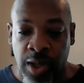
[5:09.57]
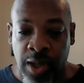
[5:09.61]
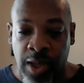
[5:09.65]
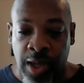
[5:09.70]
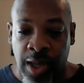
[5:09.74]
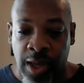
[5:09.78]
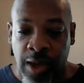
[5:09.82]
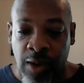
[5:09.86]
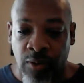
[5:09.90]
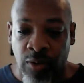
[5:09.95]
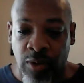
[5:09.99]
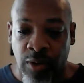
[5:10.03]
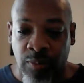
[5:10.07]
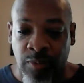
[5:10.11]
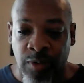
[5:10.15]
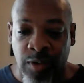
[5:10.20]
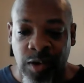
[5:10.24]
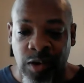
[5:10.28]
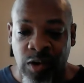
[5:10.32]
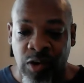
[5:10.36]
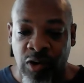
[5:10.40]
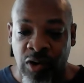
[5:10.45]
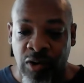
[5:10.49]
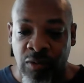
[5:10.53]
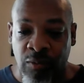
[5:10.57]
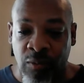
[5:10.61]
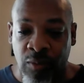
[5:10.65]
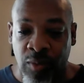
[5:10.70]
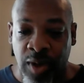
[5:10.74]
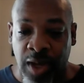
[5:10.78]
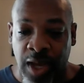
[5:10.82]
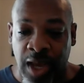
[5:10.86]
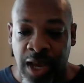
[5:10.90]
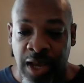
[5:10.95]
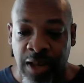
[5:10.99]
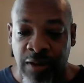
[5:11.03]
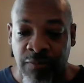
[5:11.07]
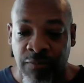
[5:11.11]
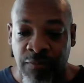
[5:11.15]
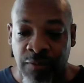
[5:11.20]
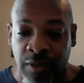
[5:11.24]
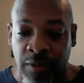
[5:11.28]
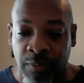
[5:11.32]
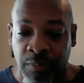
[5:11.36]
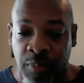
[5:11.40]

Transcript: held up to the general gaze for the